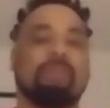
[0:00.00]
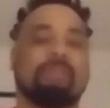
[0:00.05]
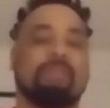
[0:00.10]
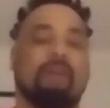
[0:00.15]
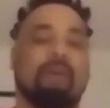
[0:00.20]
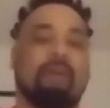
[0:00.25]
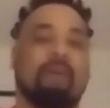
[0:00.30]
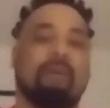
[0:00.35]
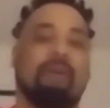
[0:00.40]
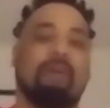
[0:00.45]
was
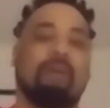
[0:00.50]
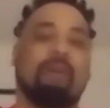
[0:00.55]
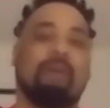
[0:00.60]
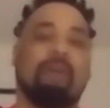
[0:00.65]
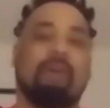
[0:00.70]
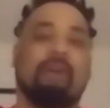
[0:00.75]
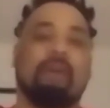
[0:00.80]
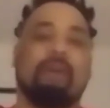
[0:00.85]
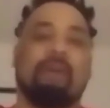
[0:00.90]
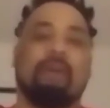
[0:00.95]

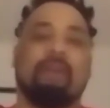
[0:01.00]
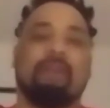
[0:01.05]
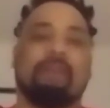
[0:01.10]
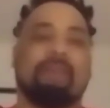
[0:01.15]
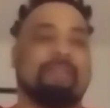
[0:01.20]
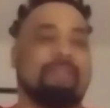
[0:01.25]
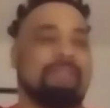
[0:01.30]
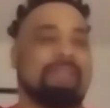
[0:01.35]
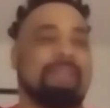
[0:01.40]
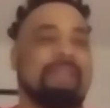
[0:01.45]

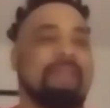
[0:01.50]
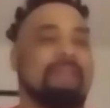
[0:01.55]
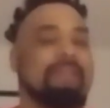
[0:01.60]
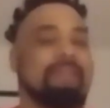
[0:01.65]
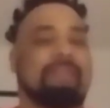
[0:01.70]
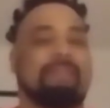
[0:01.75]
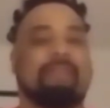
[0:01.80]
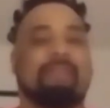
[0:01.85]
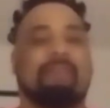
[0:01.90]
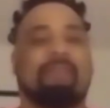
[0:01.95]
seen
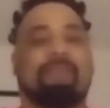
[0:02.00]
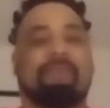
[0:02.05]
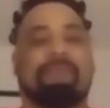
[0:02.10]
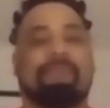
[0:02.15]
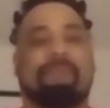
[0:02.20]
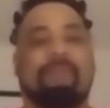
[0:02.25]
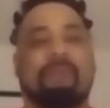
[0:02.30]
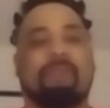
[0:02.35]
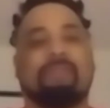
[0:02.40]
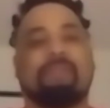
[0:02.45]
as the
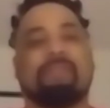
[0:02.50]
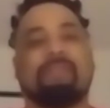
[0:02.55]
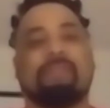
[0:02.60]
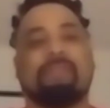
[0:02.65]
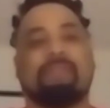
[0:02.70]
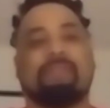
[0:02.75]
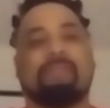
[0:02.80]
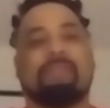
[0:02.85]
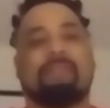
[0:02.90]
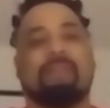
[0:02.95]

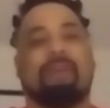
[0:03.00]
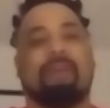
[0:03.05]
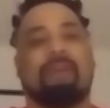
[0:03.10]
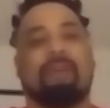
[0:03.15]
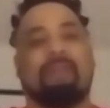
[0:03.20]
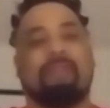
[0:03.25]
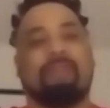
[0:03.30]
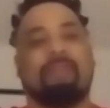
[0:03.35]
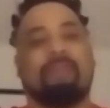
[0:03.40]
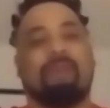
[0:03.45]
fiercest,
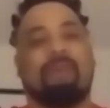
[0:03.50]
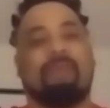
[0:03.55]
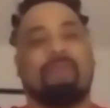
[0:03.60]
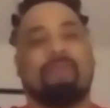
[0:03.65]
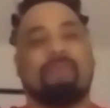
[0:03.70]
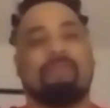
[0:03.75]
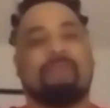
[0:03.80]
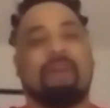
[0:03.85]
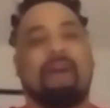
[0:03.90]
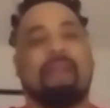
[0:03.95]

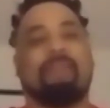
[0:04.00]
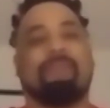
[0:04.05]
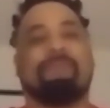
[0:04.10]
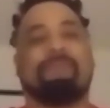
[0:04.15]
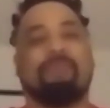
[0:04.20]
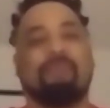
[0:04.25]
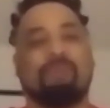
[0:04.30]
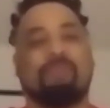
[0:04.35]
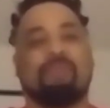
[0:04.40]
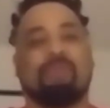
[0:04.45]
kind
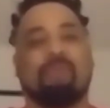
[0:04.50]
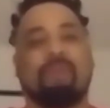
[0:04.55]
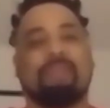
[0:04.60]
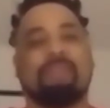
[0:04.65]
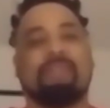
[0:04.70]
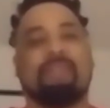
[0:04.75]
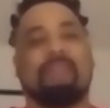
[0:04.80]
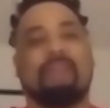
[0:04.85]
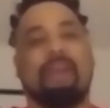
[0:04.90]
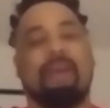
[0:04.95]
of
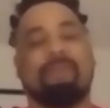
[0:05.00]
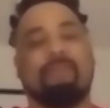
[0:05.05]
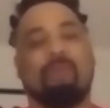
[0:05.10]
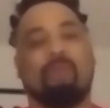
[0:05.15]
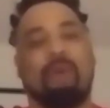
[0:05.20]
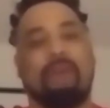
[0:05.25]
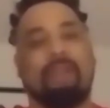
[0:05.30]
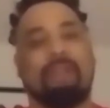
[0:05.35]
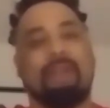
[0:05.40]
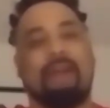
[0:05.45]
futuristic
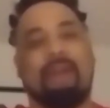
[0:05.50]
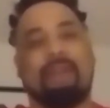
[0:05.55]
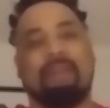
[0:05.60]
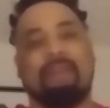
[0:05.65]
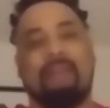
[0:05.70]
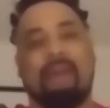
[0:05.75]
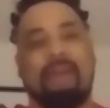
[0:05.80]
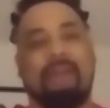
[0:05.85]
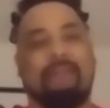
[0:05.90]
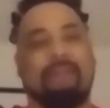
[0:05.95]
heavyweight, kind
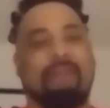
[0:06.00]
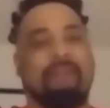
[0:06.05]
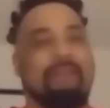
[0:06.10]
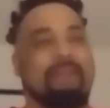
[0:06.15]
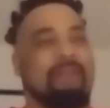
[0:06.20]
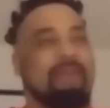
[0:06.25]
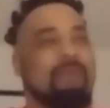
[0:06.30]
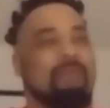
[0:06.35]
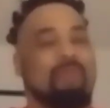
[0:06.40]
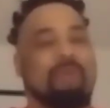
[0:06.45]
of like
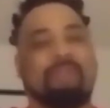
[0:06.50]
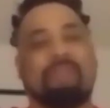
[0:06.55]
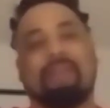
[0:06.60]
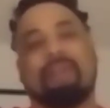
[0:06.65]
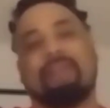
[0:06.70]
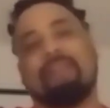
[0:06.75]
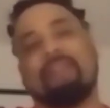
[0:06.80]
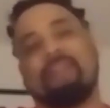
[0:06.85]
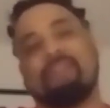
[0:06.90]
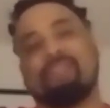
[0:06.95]
what the
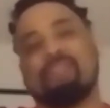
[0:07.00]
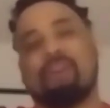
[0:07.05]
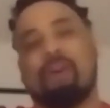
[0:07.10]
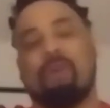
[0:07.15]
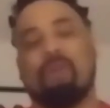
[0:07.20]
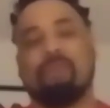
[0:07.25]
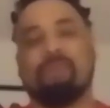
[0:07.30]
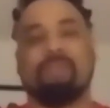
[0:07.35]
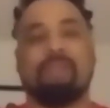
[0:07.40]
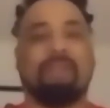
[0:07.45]

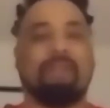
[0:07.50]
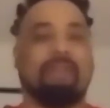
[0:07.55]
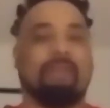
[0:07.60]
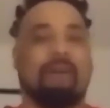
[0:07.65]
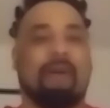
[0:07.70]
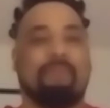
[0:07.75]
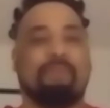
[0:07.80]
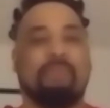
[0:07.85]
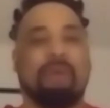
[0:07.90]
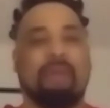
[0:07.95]
Klitschko's
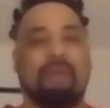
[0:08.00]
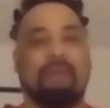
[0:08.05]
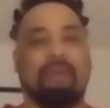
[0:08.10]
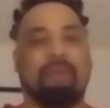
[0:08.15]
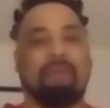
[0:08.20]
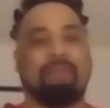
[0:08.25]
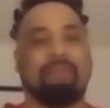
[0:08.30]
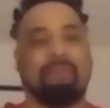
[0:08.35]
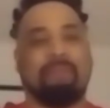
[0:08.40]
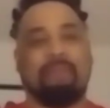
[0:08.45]
ended up
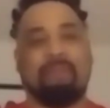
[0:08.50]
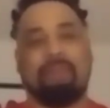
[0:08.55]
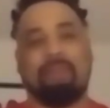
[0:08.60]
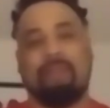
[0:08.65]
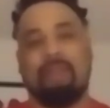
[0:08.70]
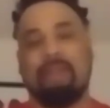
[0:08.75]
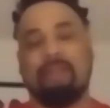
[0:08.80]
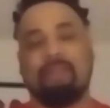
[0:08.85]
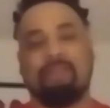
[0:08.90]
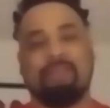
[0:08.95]
being, the
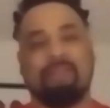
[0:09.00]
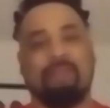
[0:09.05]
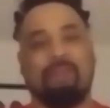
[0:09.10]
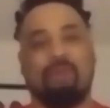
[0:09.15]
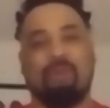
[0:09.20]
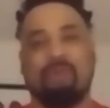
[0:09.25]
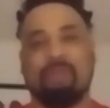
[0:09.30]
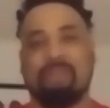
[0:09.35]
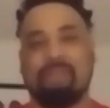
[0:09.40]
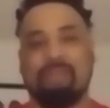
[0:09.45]
Lennox
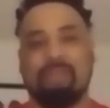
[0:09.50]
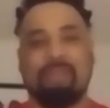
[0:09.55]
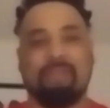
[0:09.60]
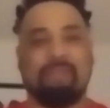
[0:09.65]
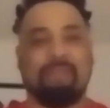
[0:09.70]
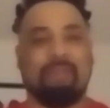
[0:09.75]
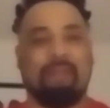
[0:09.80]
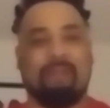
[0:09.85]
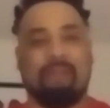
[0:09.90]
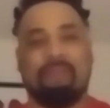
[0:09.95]

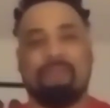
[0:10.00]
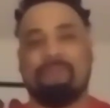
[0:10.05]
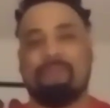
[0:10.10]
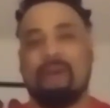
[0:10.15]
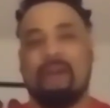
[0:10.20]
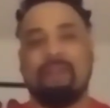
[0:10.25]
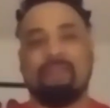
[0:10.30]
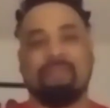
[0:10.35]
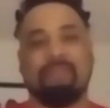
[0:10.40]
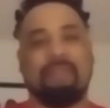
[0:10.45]
Lewis's,
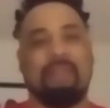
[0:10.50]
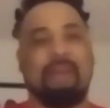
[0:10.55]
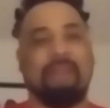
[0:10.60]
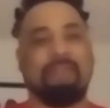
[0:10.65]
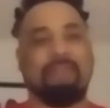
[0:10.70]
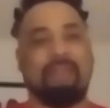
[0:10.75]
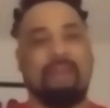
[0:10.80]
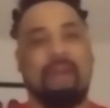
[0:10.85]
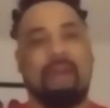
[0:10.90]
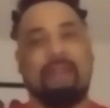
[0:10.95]
fighters
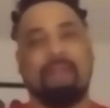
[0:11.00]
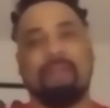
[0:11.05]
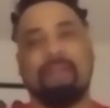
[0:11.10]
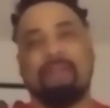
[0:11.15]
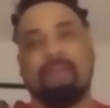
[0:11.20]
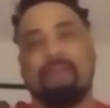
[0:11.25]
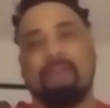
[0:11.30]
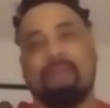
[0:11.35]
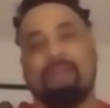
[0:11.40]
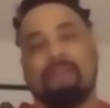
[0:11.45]
like
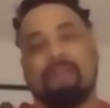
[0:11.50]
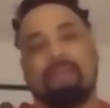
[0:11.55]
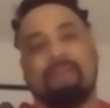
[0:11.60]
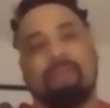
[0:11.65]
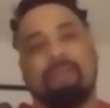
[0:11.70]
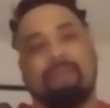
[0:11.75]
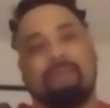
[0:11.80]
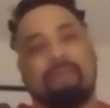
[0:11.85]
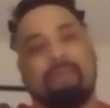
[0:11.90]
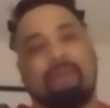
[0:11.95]
that,
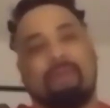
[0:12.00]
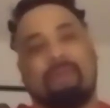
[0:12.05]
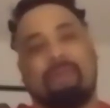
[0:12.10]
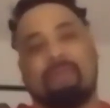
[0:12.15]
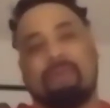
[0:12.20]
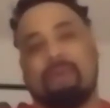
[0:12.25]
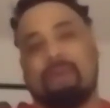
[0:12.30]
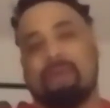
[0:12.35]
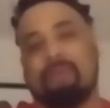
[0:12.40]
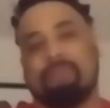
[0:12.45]
you
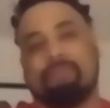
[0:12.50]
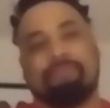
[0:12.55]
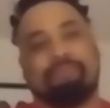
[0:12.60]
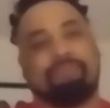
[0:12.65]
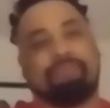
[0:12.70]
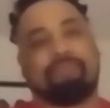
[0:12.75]
know.